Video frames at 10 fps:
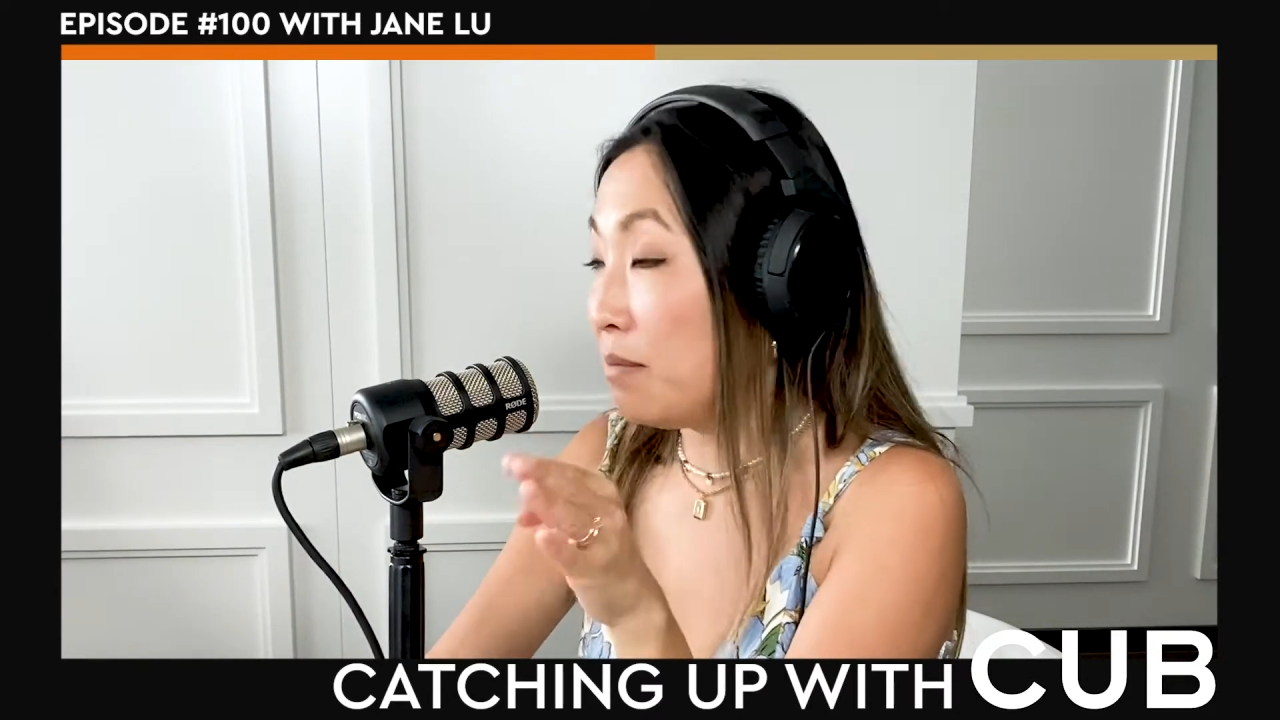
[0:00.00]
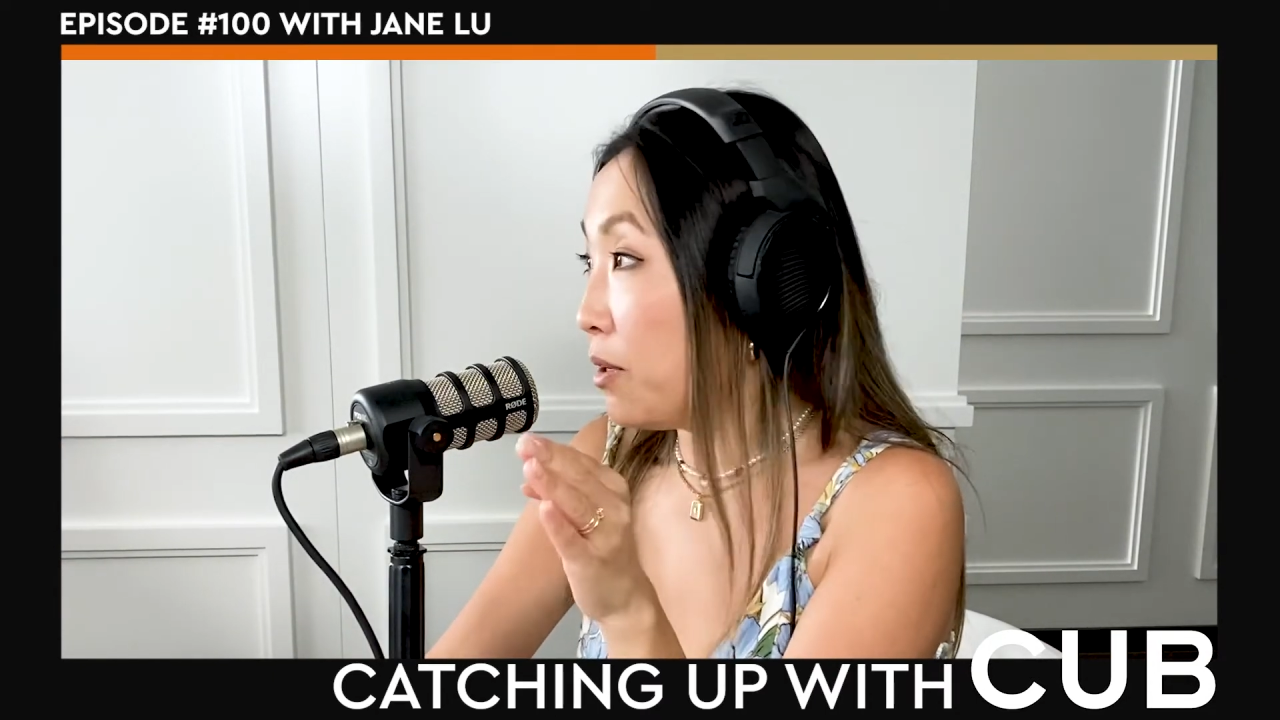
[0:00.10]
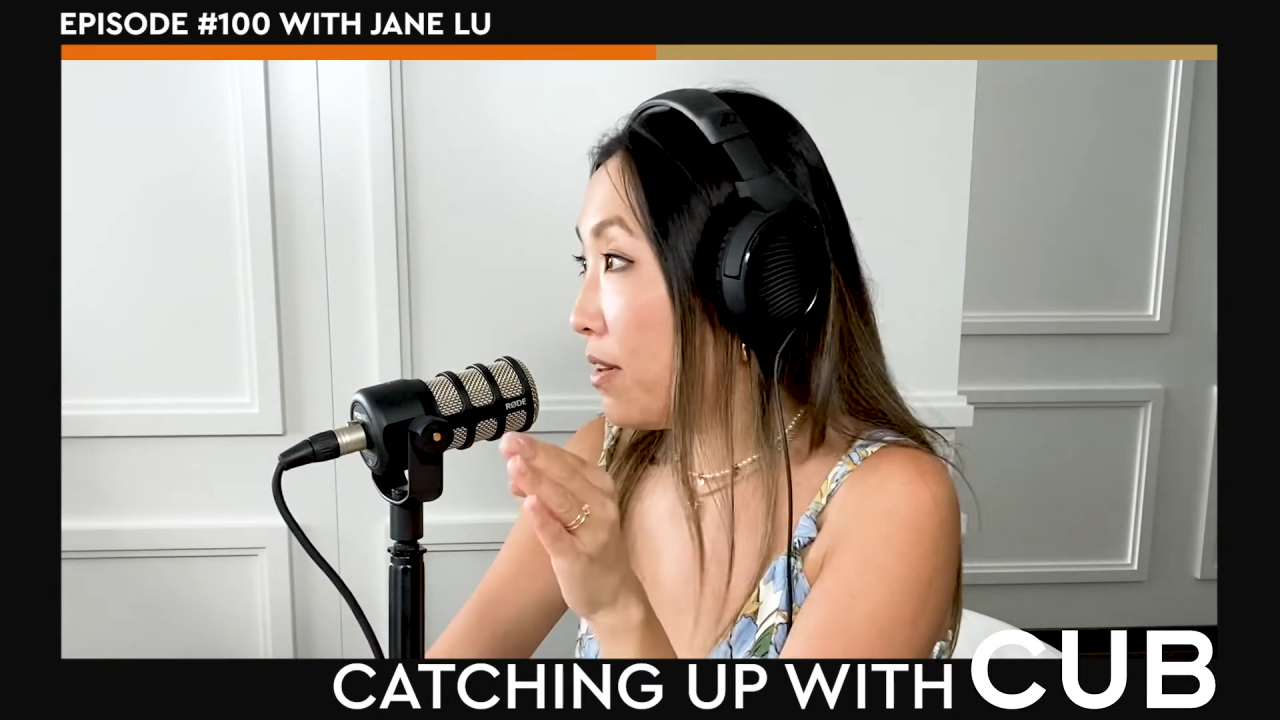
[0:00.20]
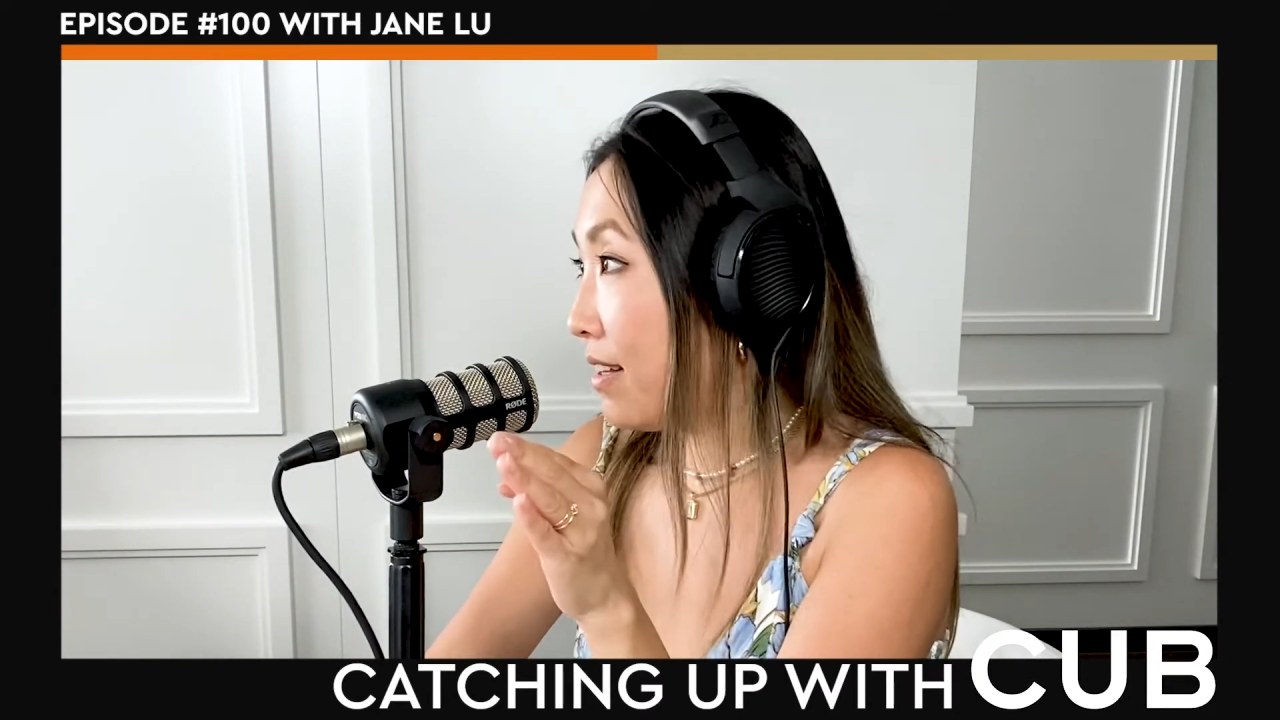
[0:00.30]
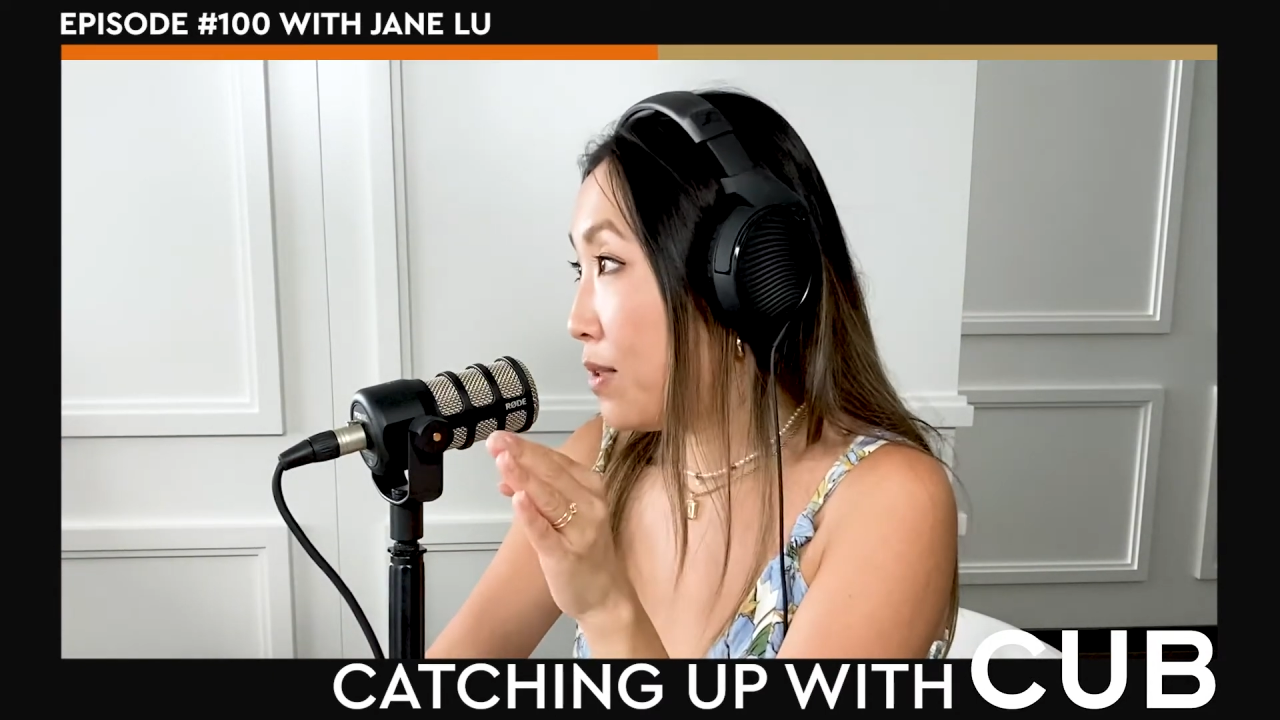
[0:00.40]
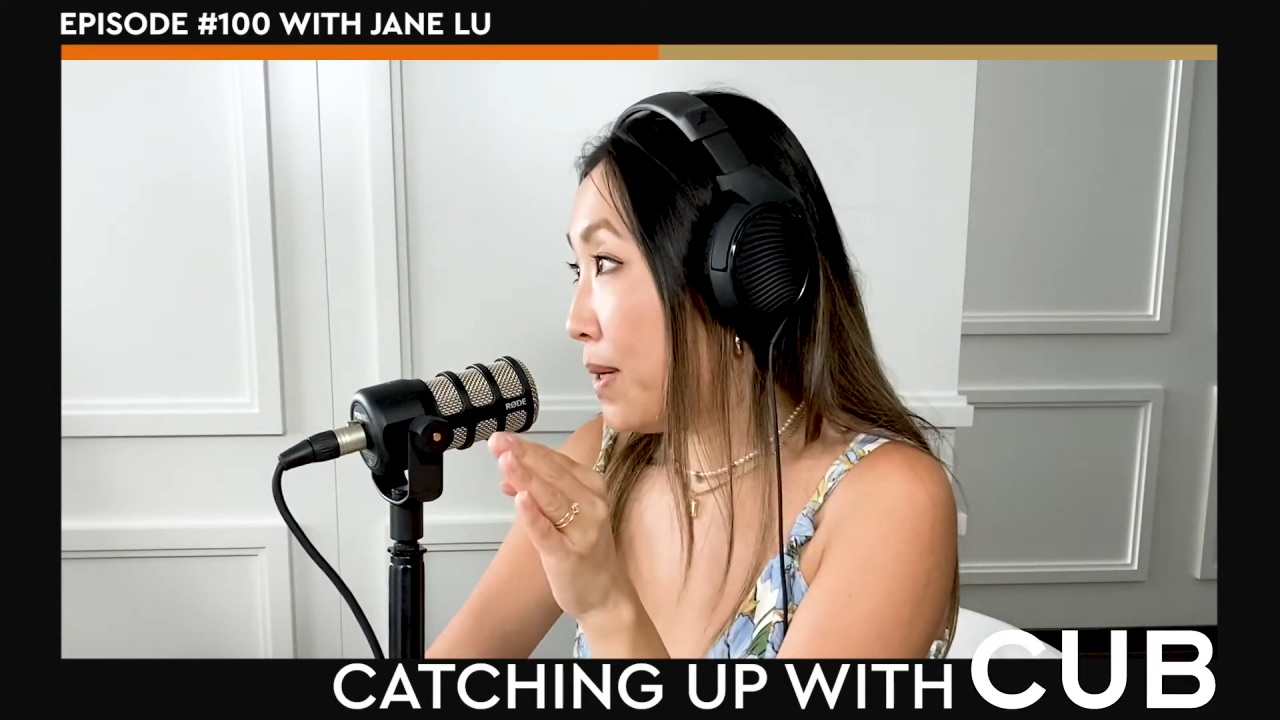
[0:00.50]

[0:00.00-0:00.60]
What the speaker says: building this